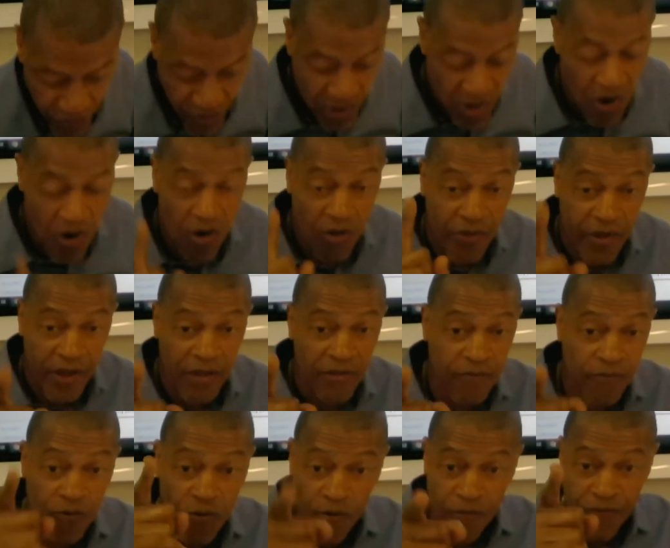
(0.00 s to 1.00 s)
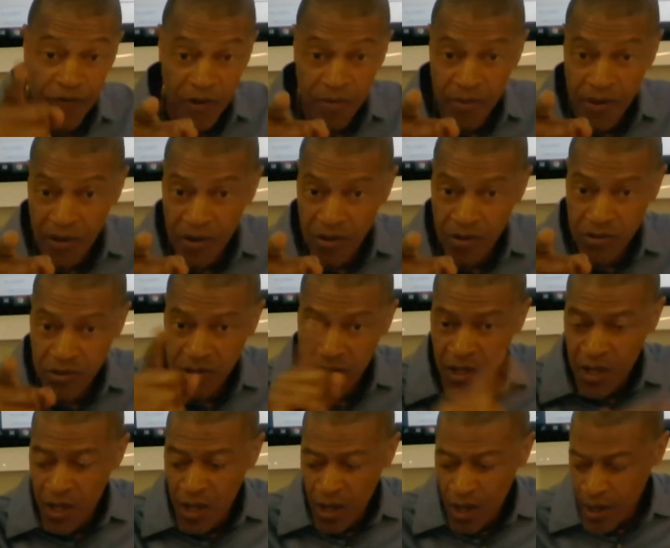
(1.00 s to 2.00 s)
recall that for females,
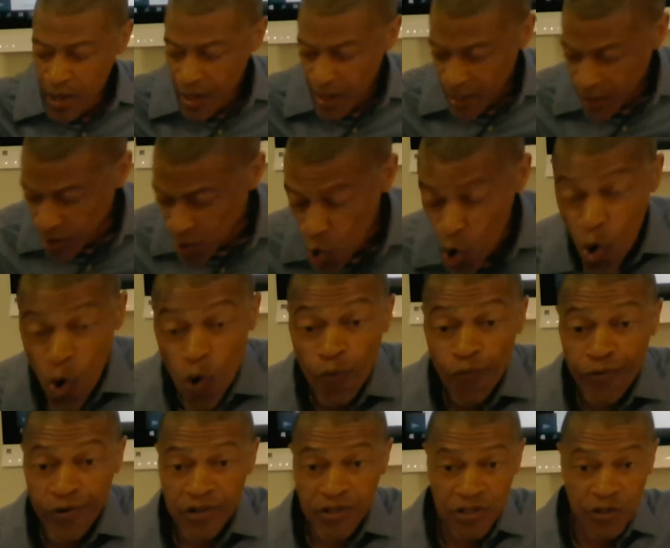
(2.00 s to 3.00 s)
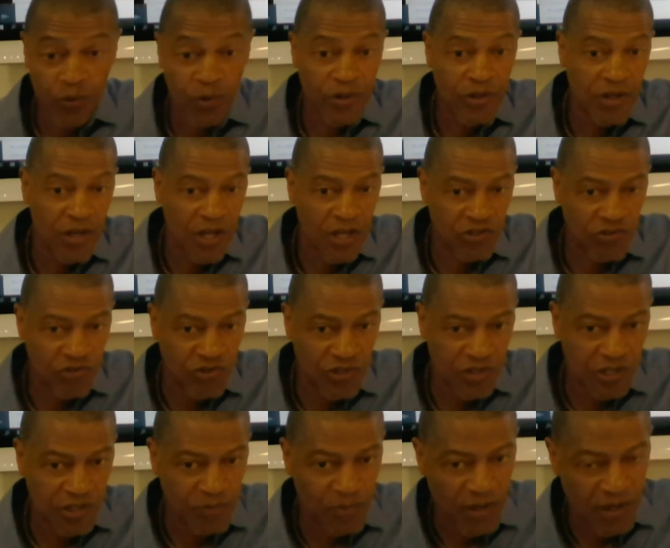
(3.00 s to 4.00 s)
in the ovaries is where the
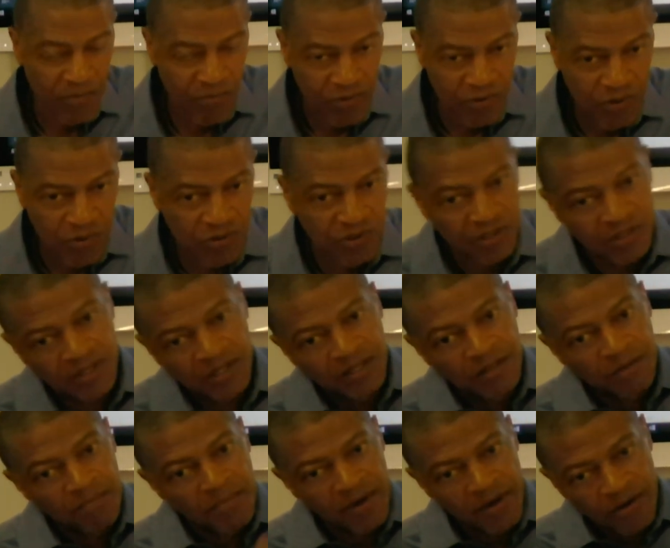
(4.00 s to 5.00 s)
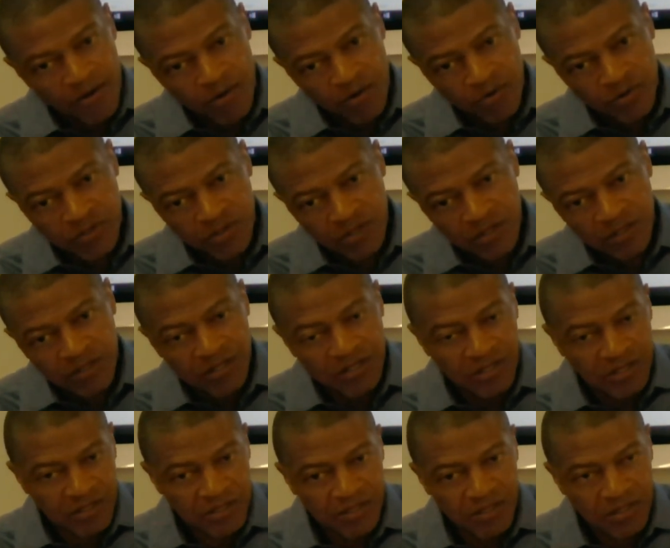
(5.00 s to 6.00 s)
estrogen is being produced, and in the males, the
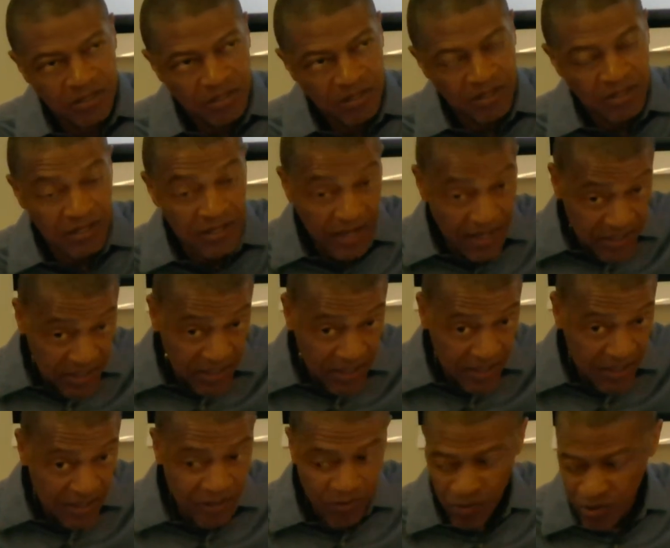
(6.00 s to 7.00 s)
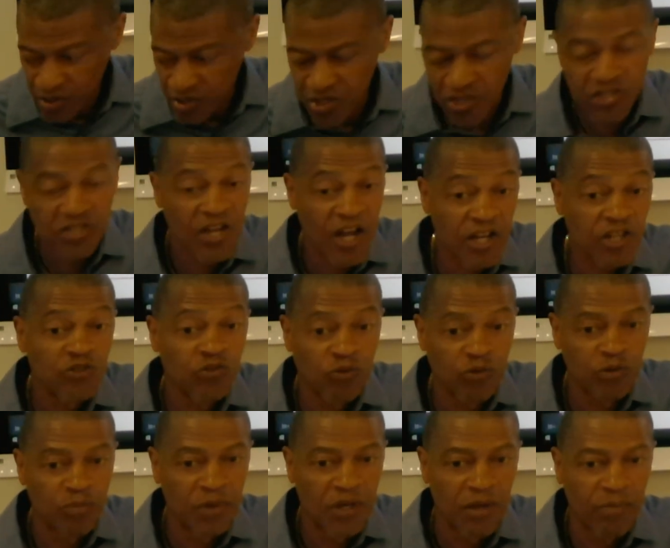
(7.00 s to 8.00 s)
testes or
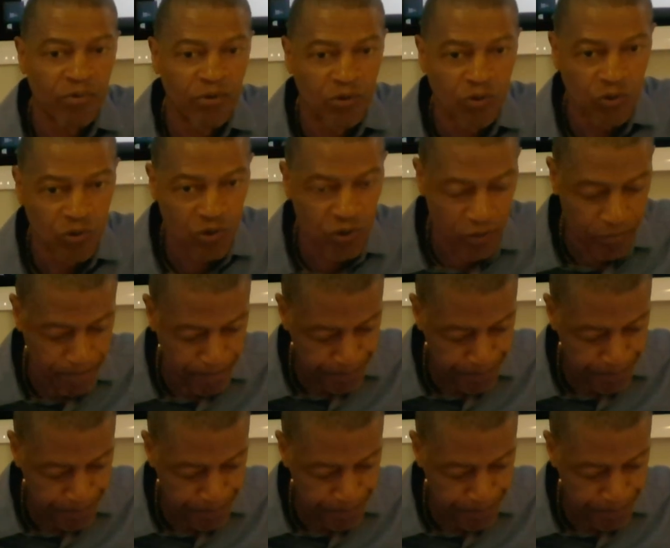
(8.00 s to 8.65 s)
testosterone is being produced.